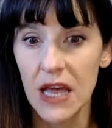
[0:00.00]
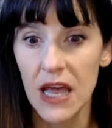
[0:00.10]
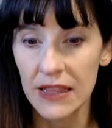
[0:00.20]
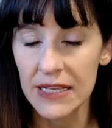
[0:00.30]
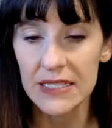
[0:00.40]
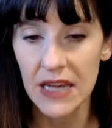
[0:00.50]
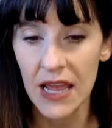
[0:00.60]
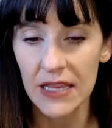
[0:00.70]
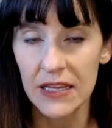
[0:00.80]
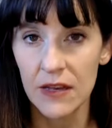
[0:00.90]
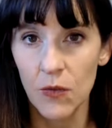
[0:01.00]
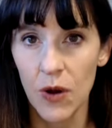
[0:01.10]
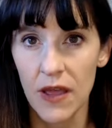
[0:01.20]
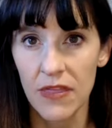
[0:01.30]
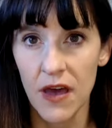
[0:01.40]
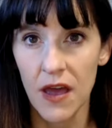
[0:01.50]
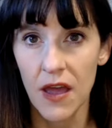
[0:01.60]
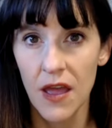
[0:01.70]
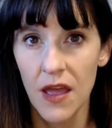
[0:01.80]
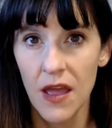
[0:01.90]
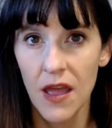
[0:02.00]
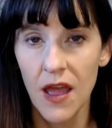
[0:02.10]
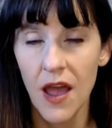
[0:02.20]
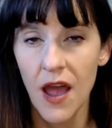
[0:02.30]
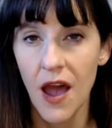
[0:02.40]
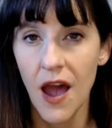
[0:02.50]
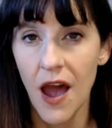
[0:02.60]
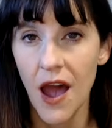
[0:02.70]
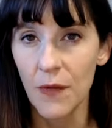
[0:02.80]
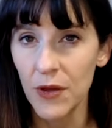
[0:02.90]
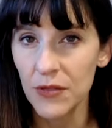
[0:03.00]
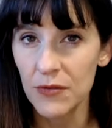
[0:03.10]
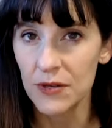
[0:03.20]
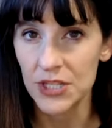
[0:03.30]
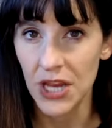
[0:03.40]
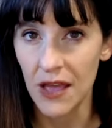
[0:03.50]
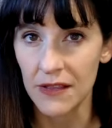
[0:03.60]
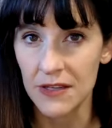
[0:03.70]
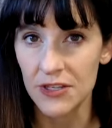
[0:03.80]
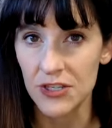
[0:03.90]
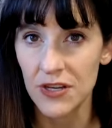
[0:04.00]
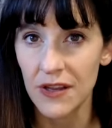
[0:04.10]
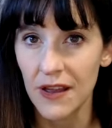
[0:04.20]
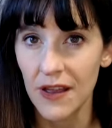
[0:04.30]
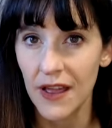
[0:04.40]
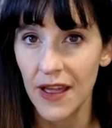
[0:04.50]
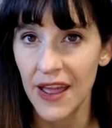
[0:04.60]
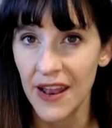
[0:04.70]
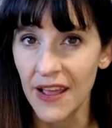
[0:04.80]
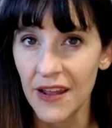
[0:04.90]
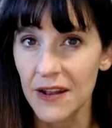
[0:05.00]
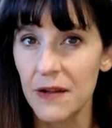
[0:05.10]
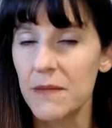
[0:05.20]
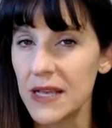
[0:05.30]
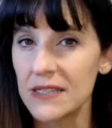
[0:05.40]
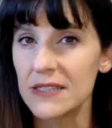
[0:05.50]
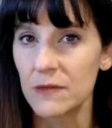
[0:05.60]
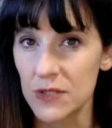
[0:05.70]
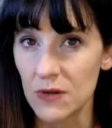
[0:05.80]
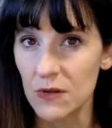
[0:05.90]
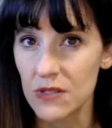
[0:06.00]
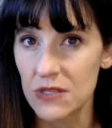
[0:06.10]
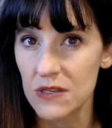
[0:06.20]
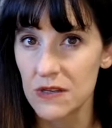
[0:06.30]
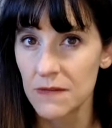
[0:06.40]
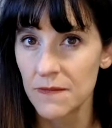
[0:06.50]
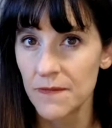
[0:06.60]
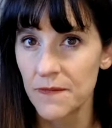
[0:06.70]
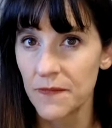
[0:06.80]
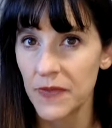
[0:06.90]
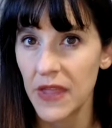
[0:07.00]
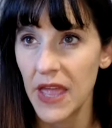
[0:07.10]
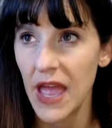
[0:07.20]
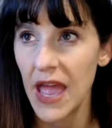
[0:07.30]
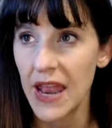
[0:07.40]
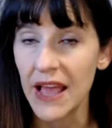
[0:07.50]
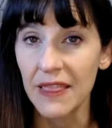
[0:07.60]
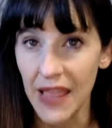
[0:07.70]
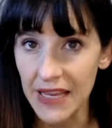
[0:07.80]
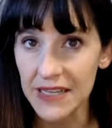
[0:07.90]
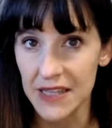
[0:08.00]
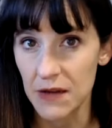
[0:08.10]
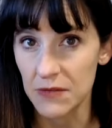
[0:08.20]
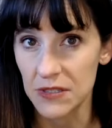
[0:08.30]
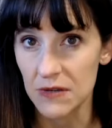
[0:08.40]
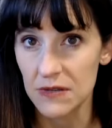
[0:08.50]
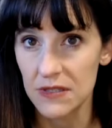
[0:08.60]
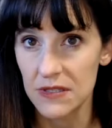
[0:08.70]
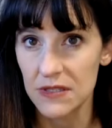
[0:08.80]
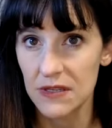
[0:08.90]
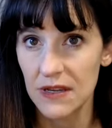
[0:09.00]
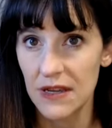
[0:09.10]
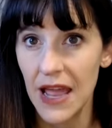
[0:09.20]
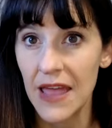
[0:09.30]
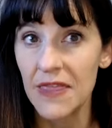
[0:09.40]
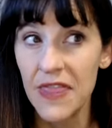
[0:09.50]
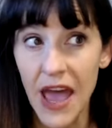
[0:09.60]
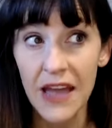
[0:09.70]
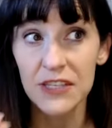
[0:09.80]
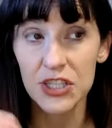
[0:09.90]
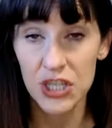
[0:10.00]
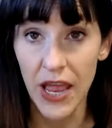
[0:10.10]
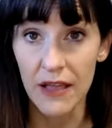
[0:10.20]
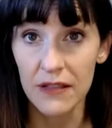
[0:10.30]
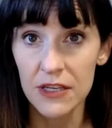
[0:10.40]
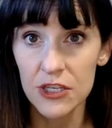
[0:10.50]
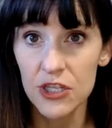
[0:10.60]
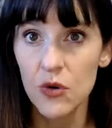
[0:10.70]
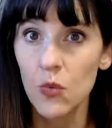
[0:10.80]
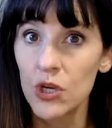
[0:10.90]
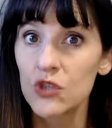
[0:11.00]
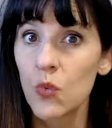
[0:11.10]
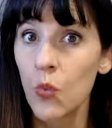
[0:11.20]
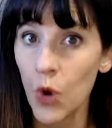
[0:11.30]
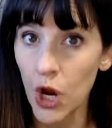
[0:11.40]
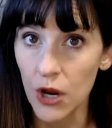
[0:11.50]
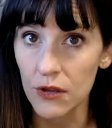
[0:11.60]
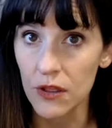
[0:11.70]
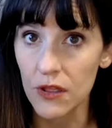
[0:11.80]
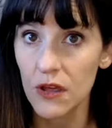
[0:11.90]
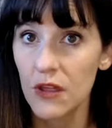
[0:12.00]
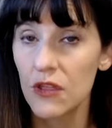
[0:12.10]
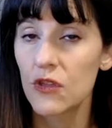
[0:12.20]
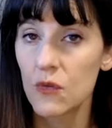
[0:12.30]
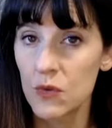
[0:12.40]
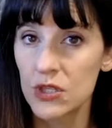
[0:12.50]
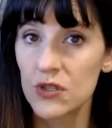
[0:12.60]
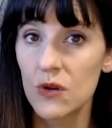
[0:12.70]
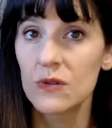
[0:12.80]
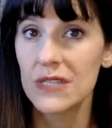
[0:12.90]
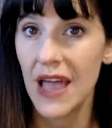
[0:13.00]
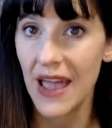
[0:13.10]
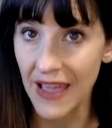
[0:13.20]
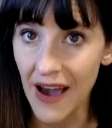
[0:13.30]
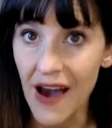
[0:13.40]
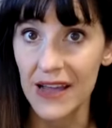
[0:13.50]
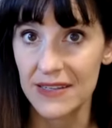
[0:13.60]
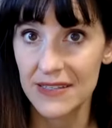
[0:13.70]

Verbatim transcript: At least I did, where I thought, I went through a challenge and I got an amazing result. And I liked that result. And that challenge was worth the result I got.